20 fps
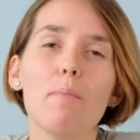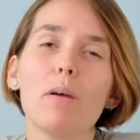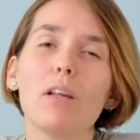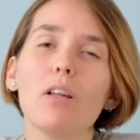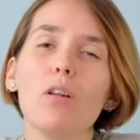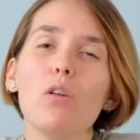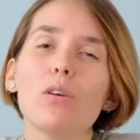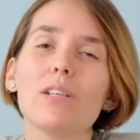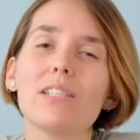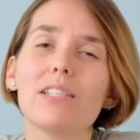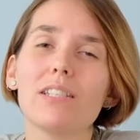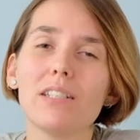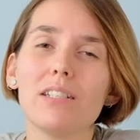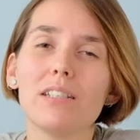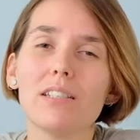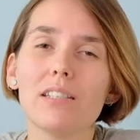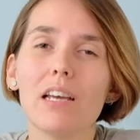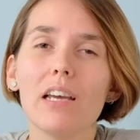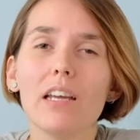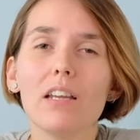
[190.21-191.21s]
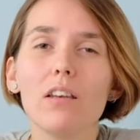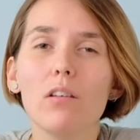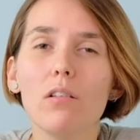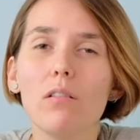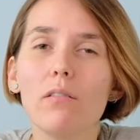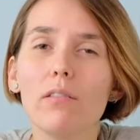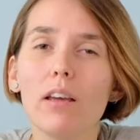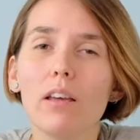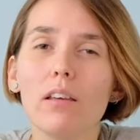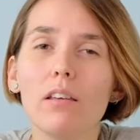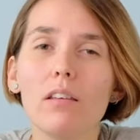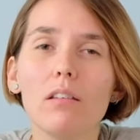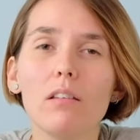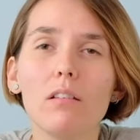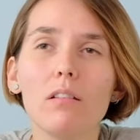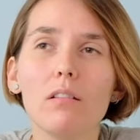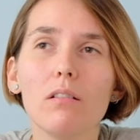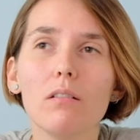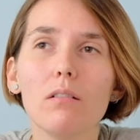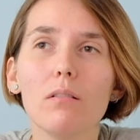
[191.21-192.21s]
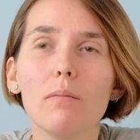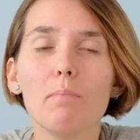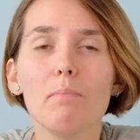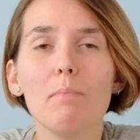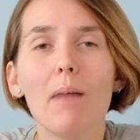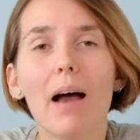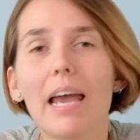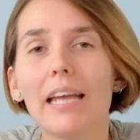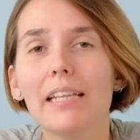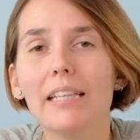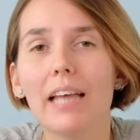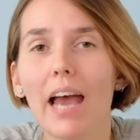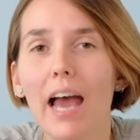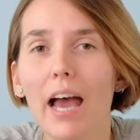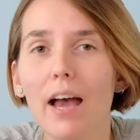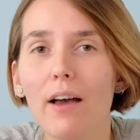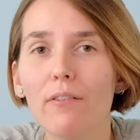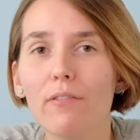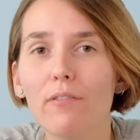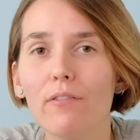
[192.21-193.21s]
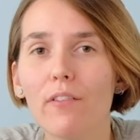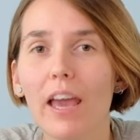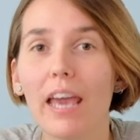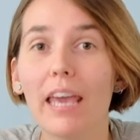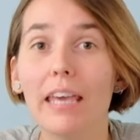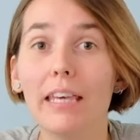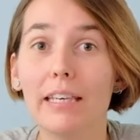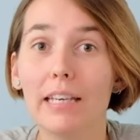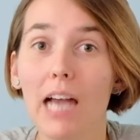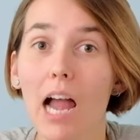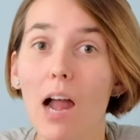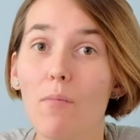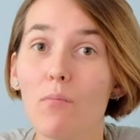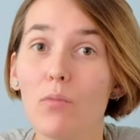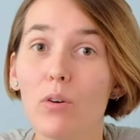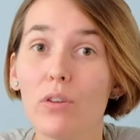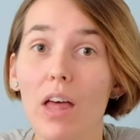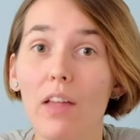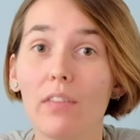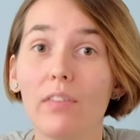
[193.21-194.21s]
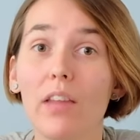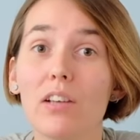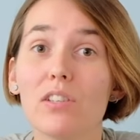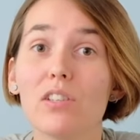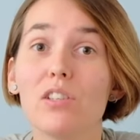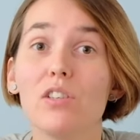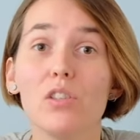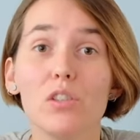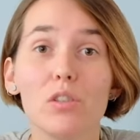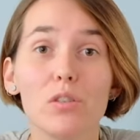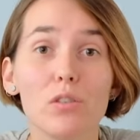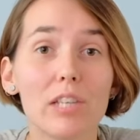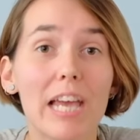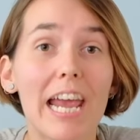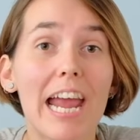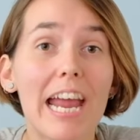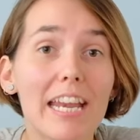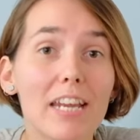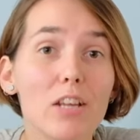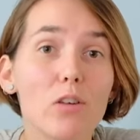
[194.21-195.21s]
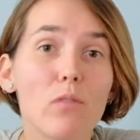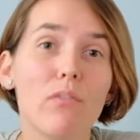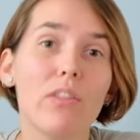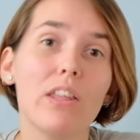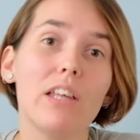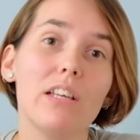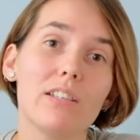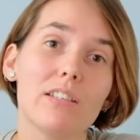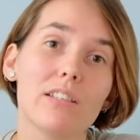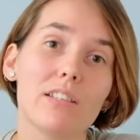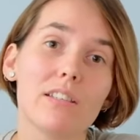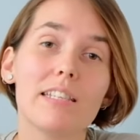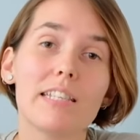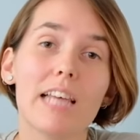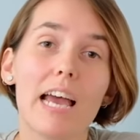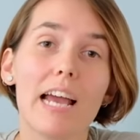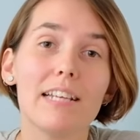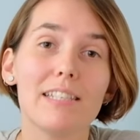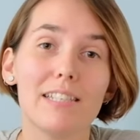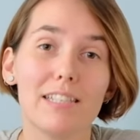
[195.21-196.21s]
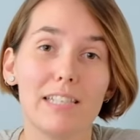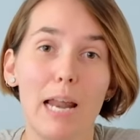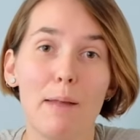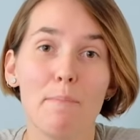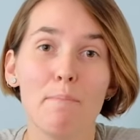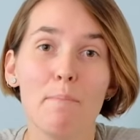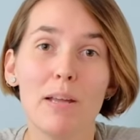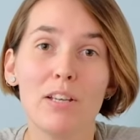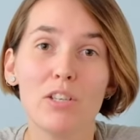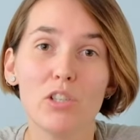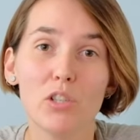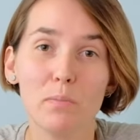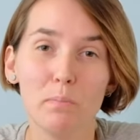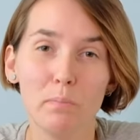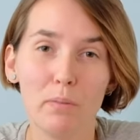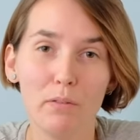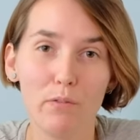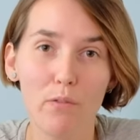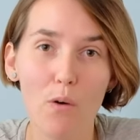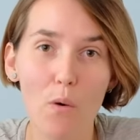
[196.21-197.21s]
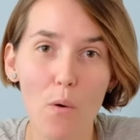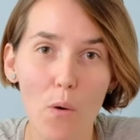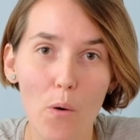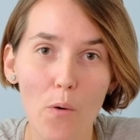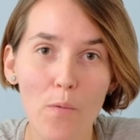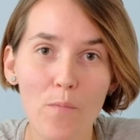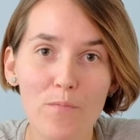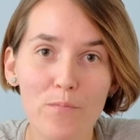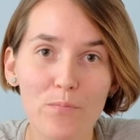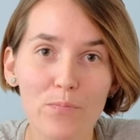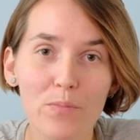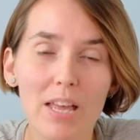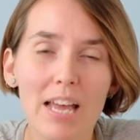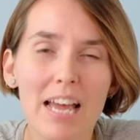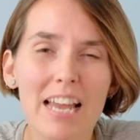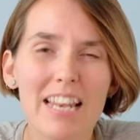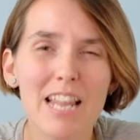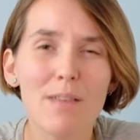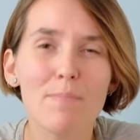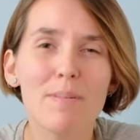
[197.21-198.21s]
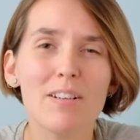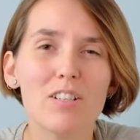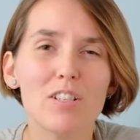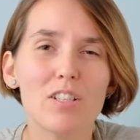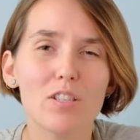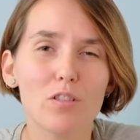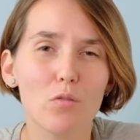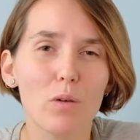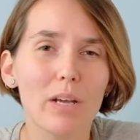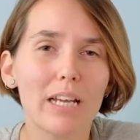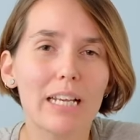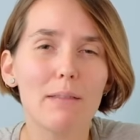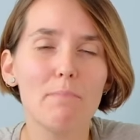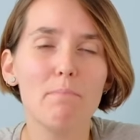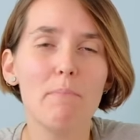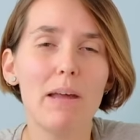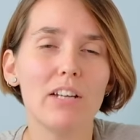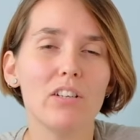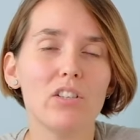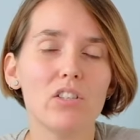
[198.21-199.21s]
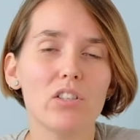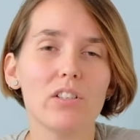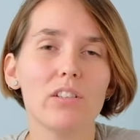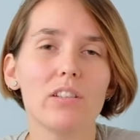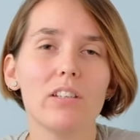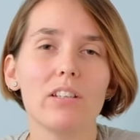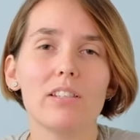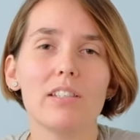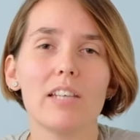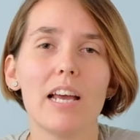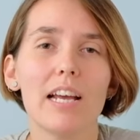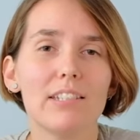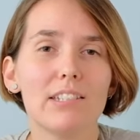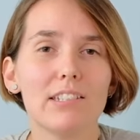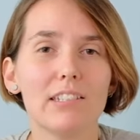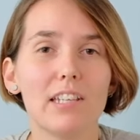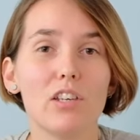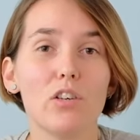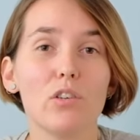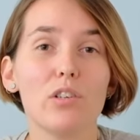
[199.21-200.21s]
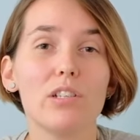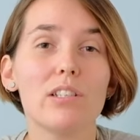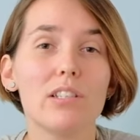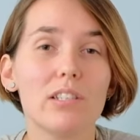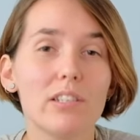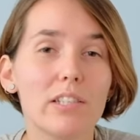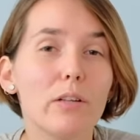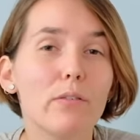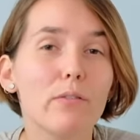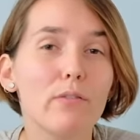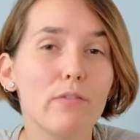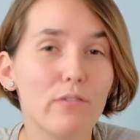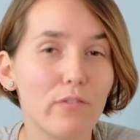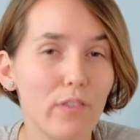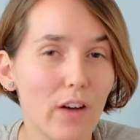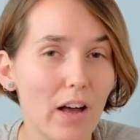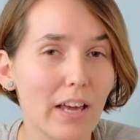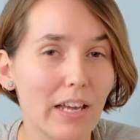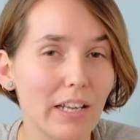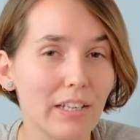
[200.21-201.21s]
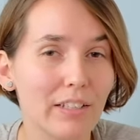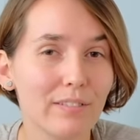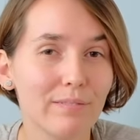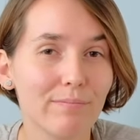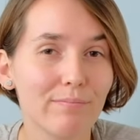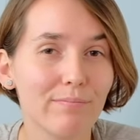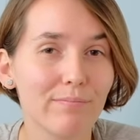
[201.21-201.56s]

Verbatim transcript: But look, since I know that you might have a camera that doesn't use any of these sizes that I mentioned before, let me just quickly mention the sizes that you can still find.